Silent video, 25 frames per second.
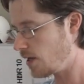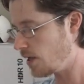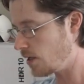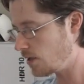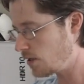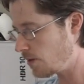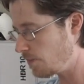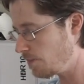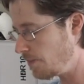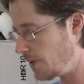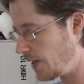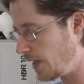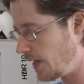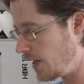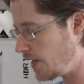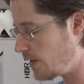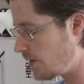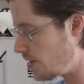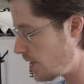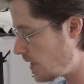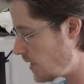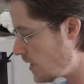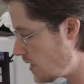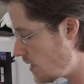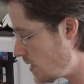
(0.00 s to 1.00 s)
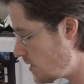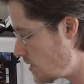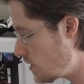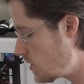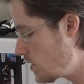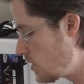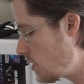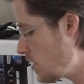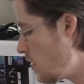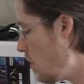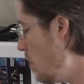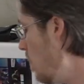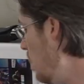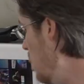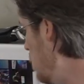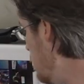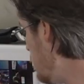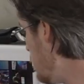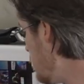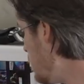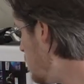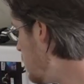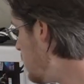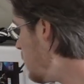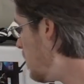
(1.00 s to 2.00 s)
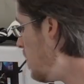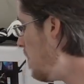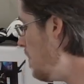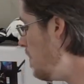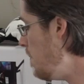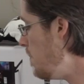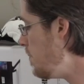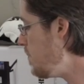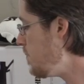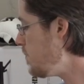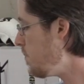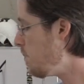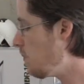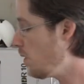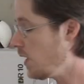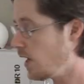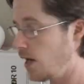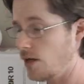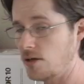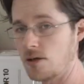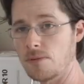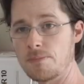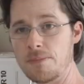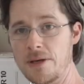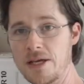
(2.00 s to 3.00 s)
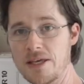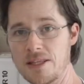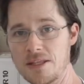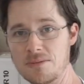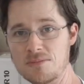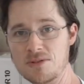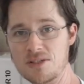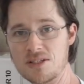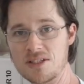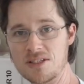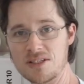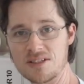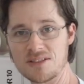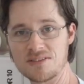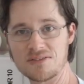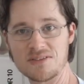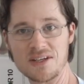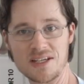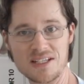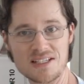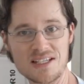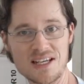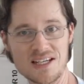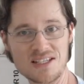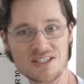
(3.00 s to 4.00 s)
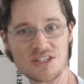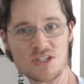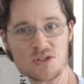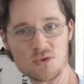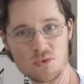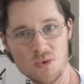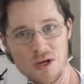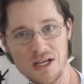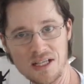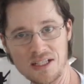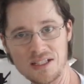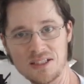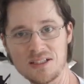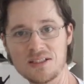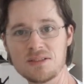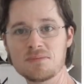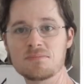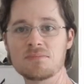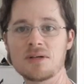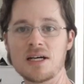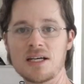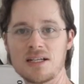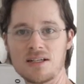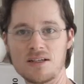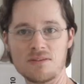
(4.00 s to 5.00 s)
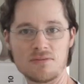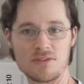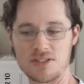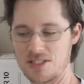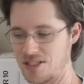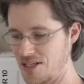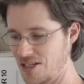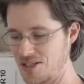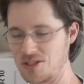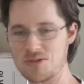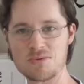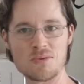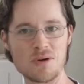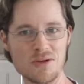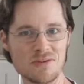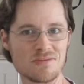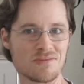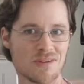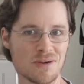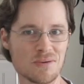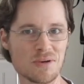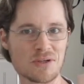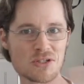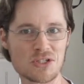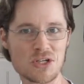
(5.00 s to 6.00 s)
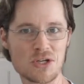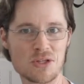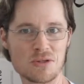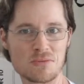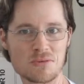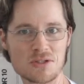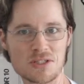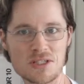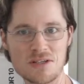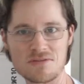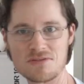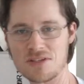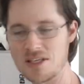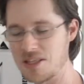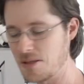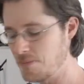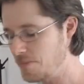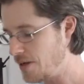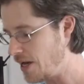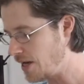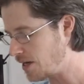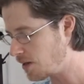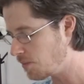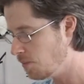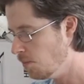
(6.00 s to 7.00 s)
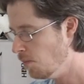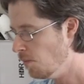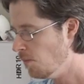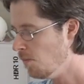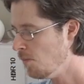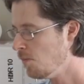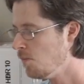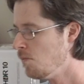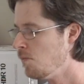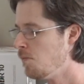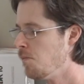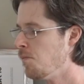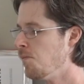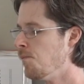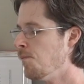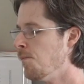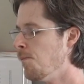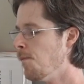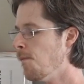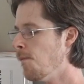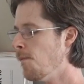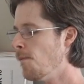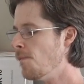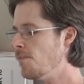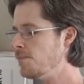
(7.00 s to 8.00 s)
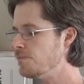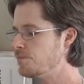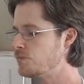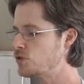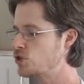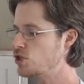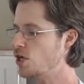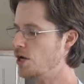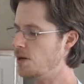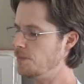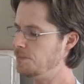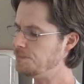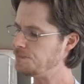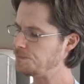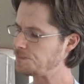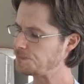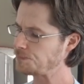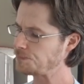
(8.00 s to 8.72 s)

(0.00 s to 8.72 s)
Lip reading: I'll compare these, well, I'll compare them to the Fairtex as well, but obviously I won't show them because I've sent them back. So,